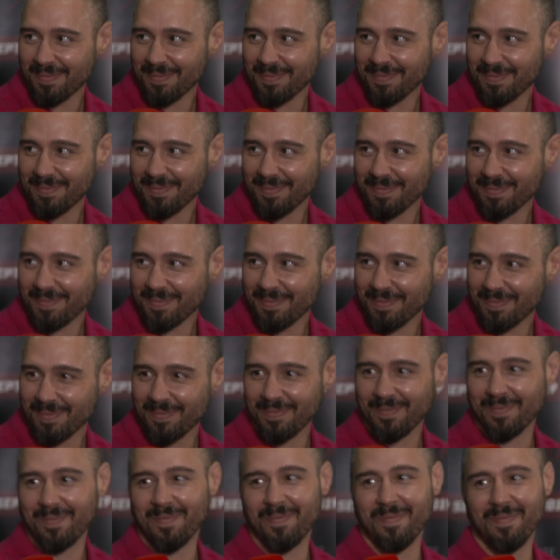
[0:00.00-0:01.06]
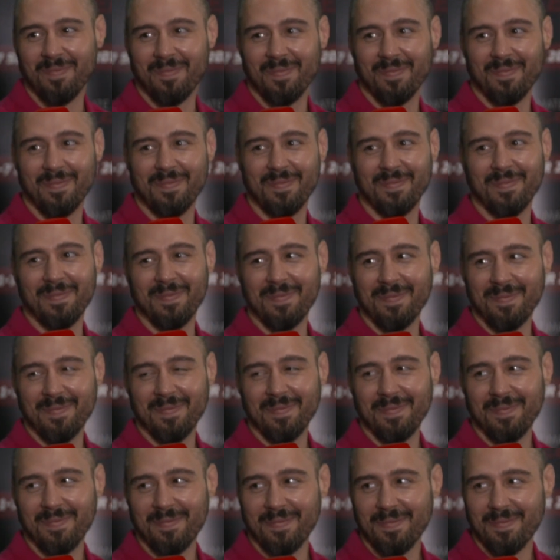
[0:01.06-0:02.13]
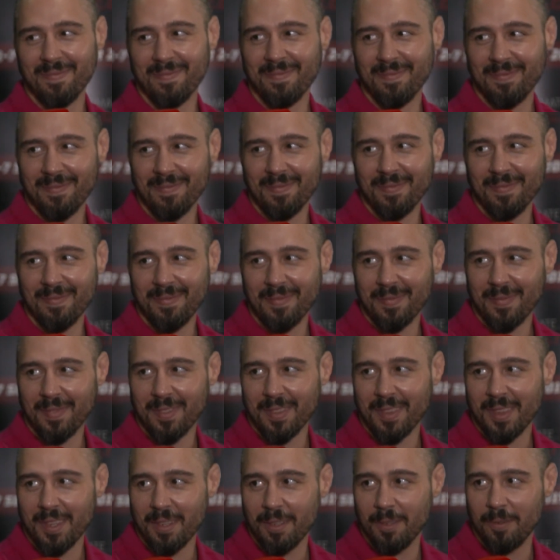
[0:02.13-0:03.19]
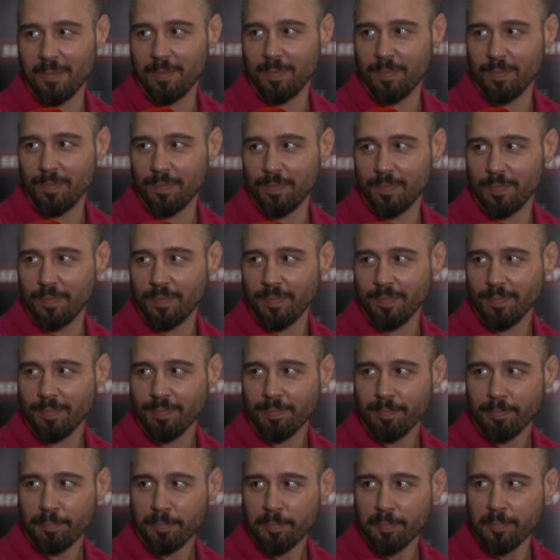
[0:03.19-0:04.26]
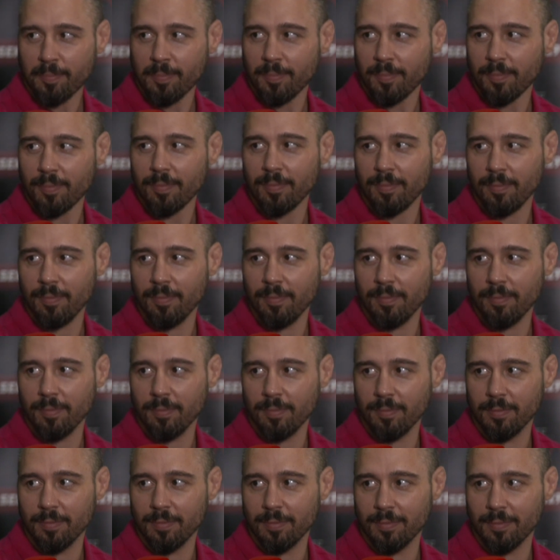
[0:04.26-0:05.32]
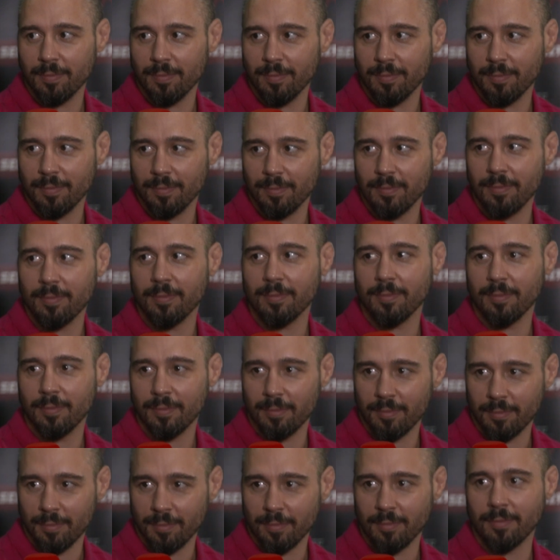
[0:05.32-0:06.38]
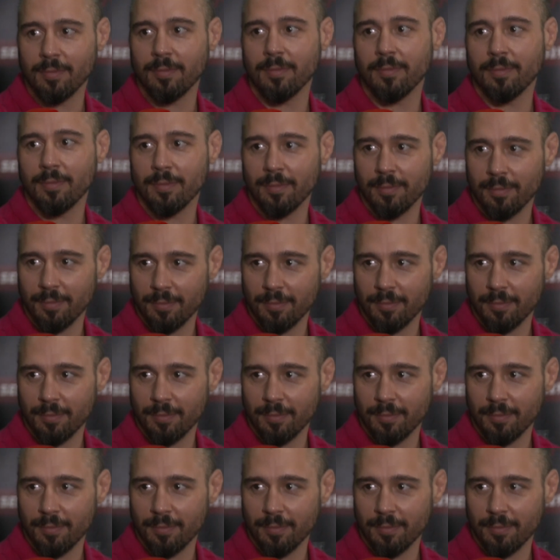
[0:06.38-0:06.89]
The person shown says nothing.